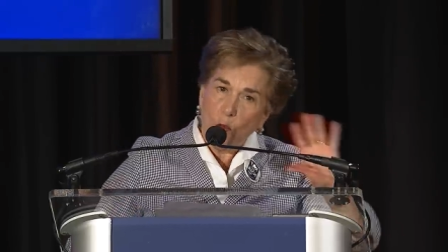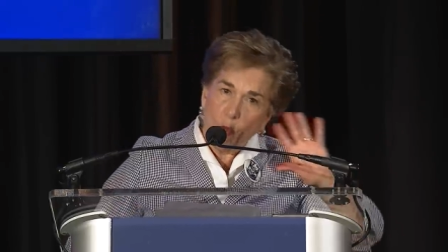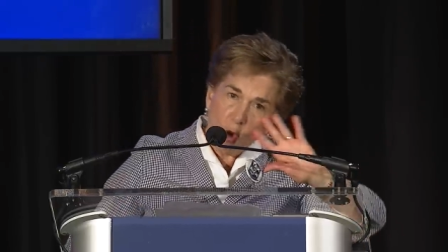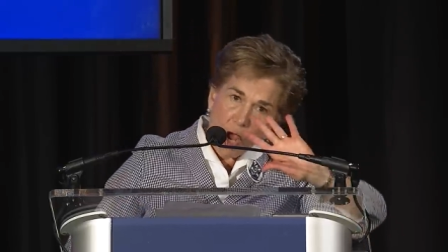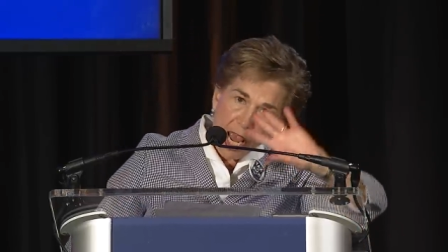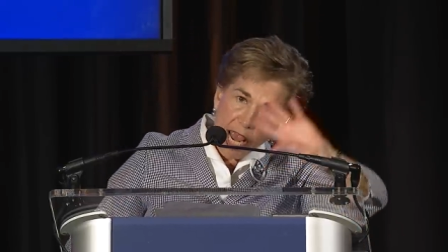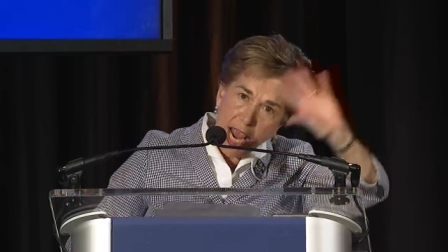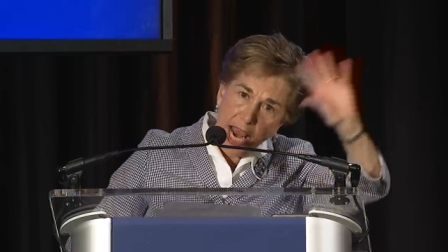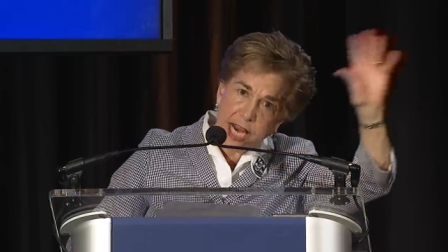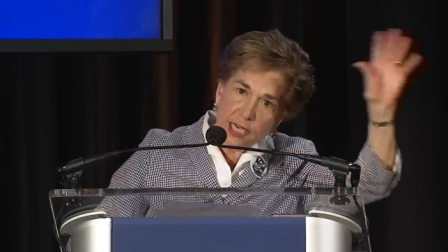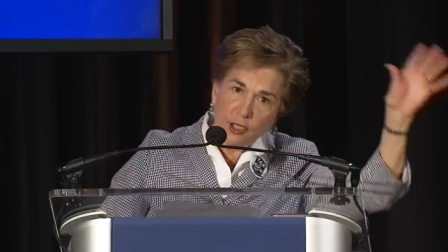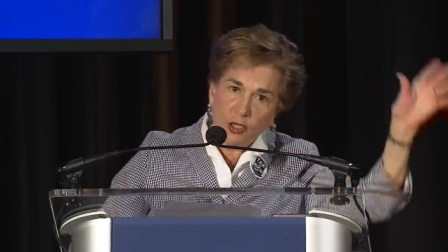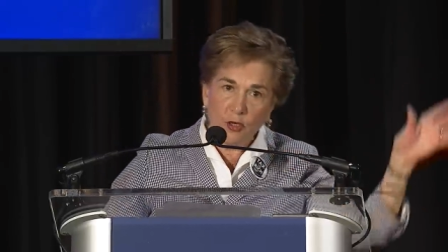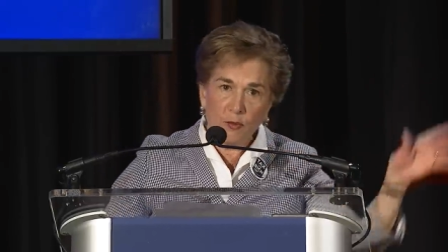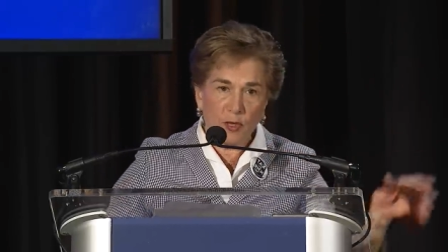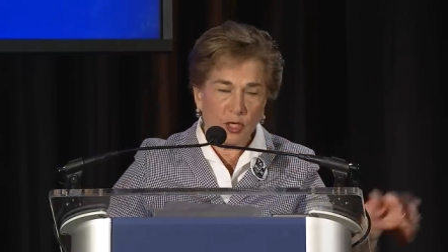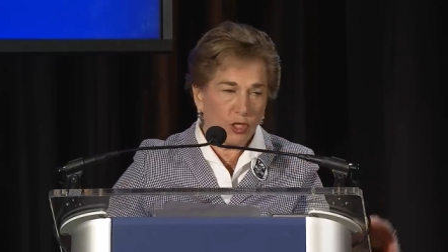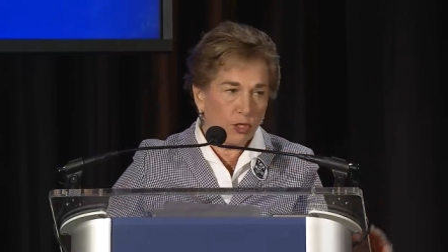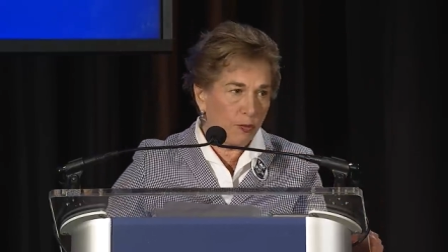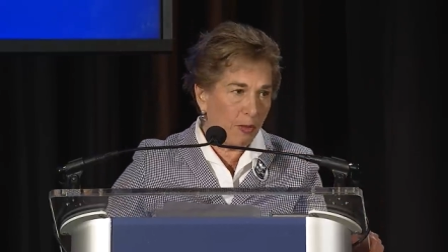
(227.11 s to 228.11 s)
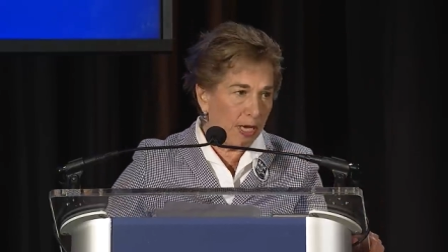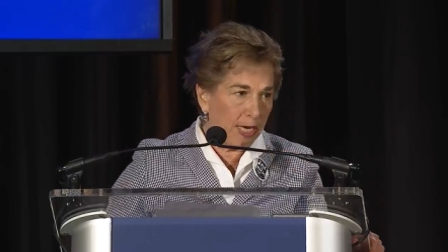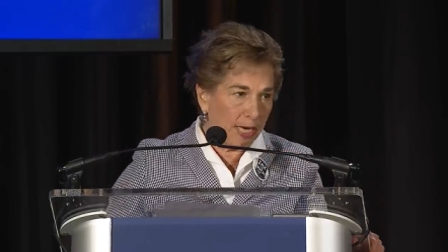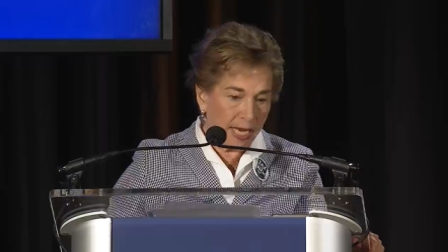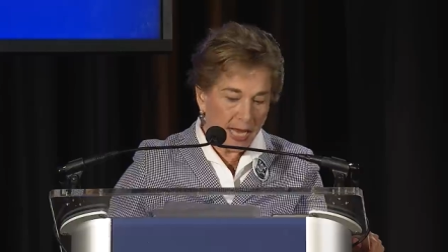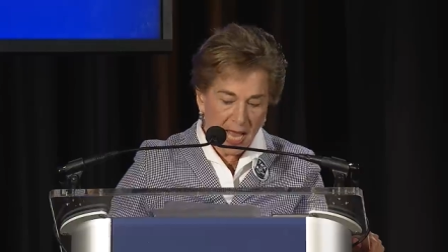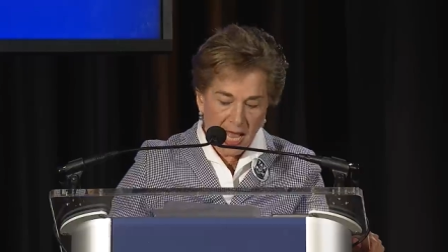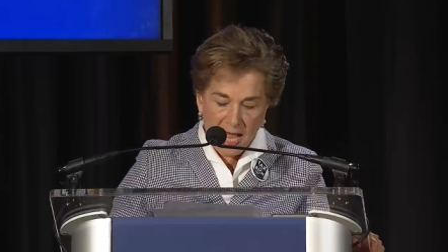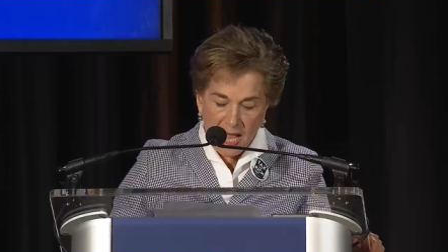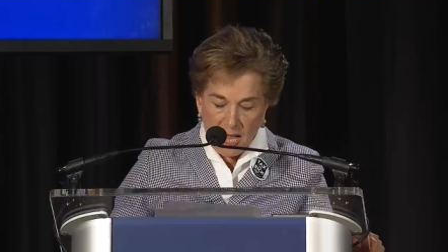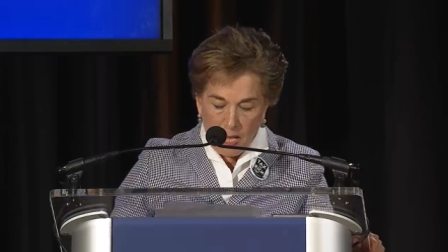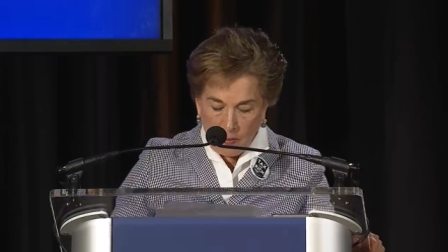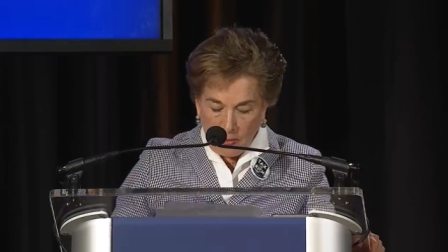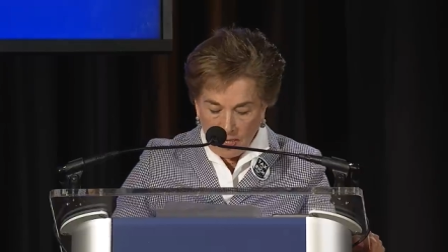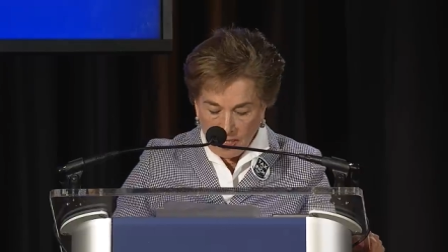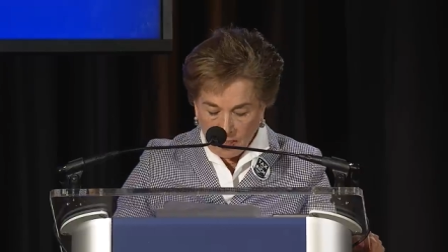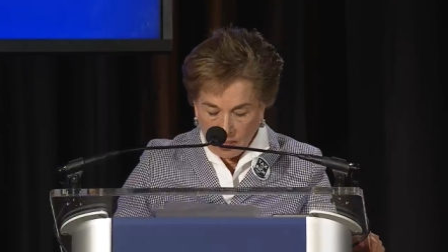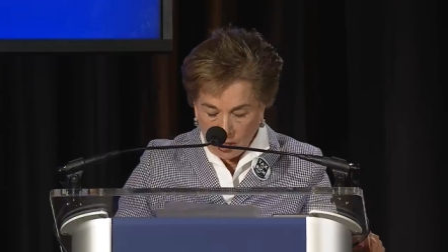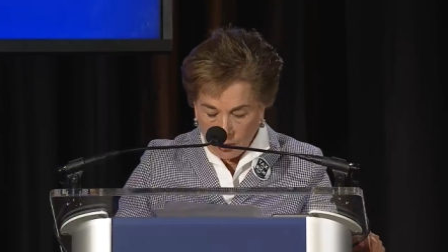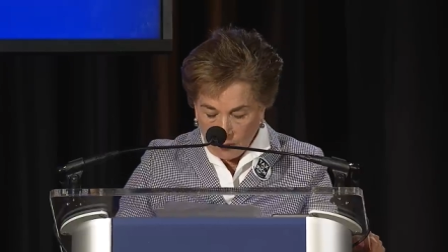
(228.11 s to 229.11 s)
way too much money
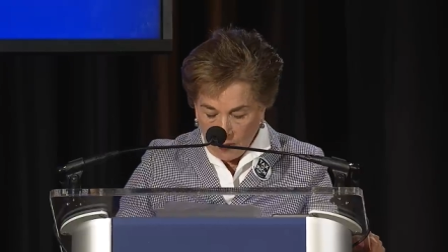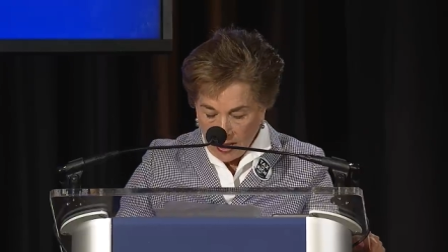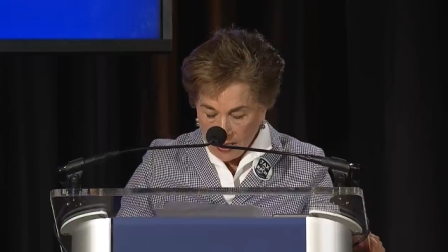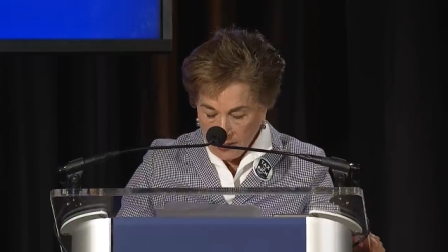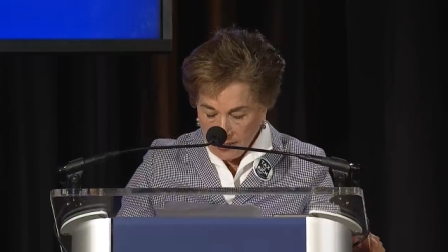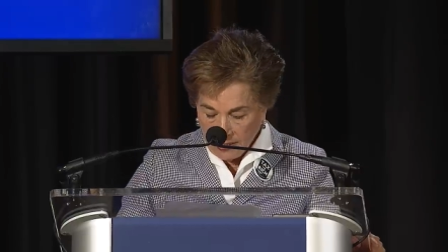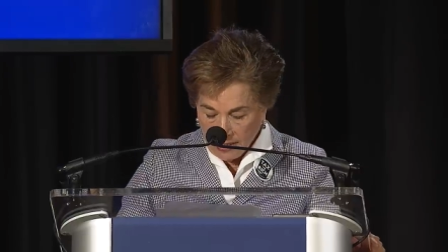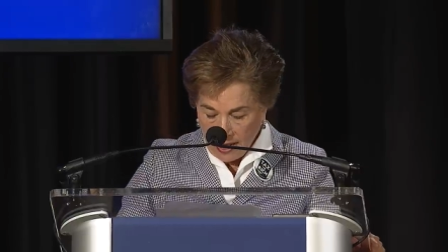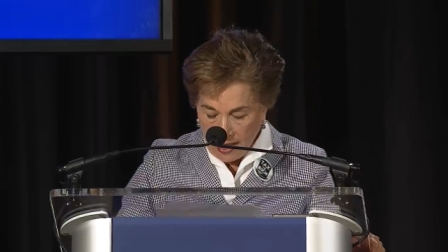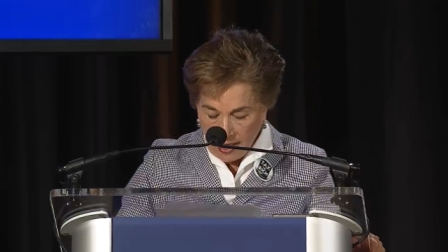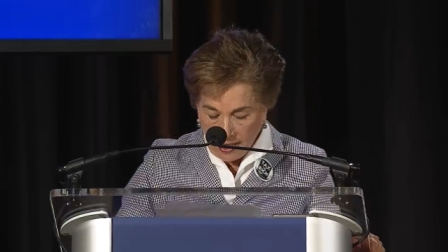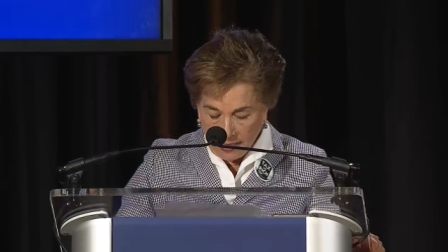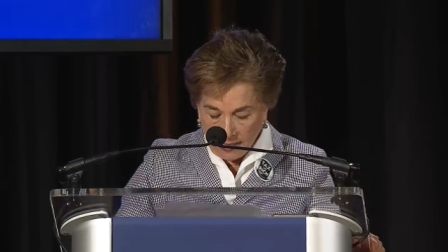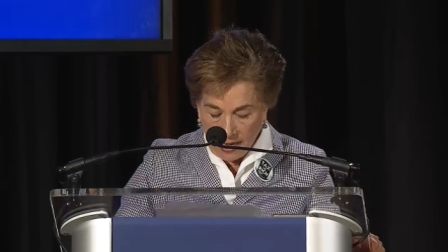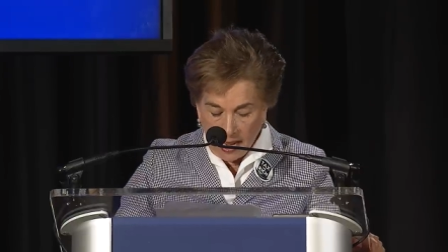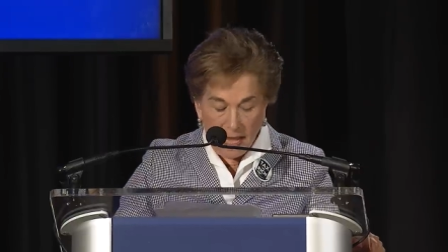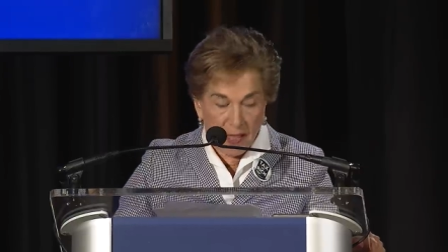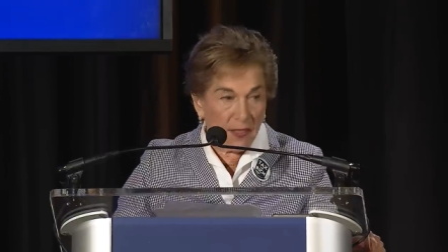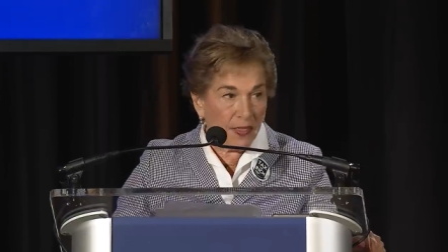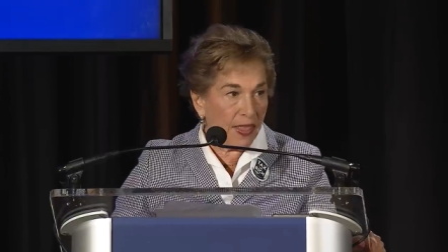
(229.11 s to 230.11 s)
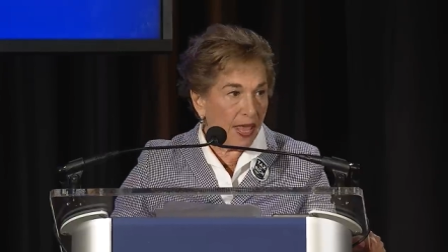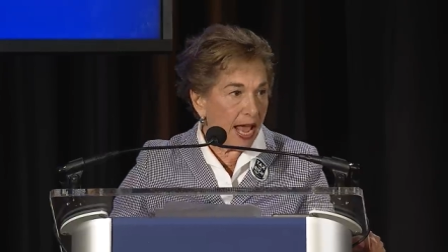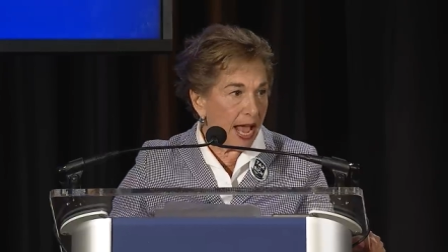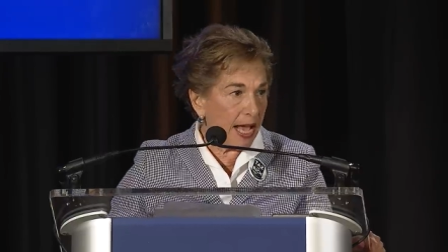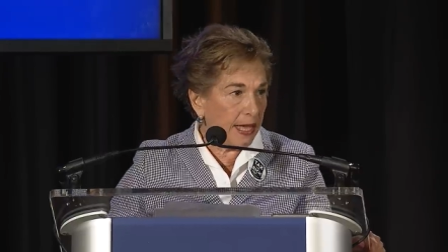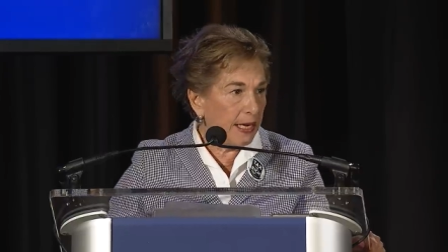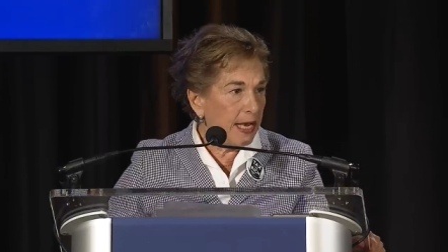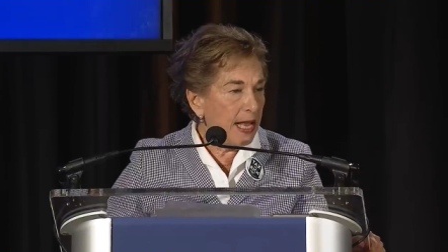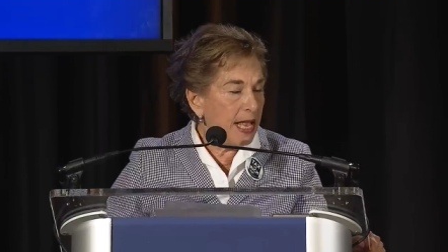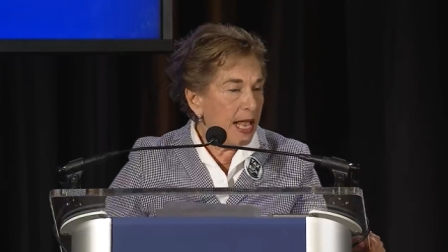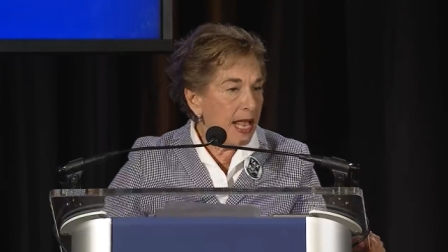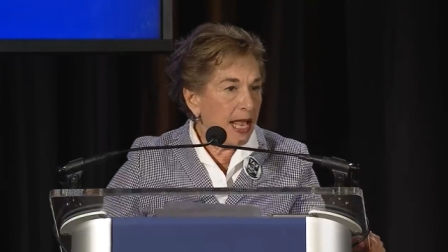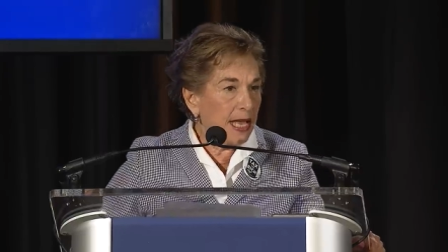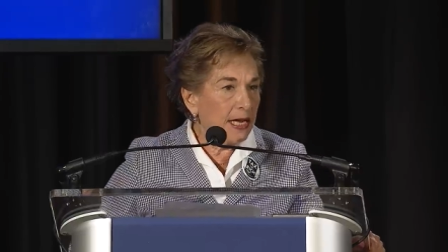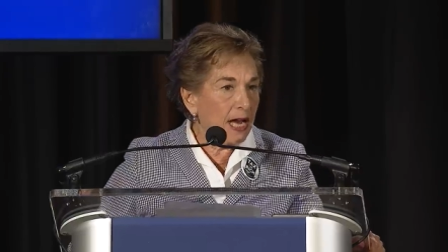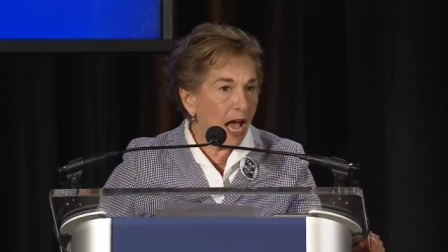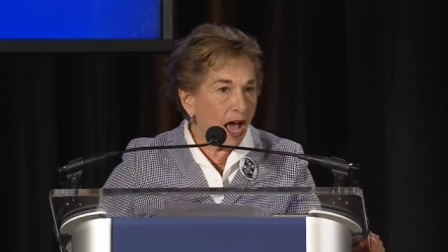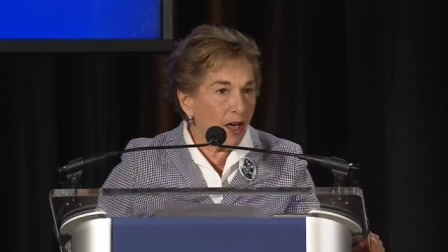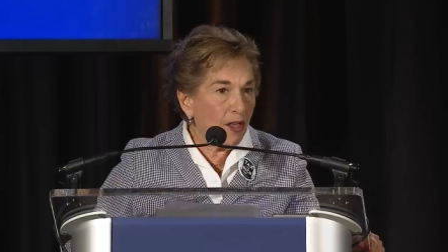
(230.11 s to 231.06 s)
being spent on, on that and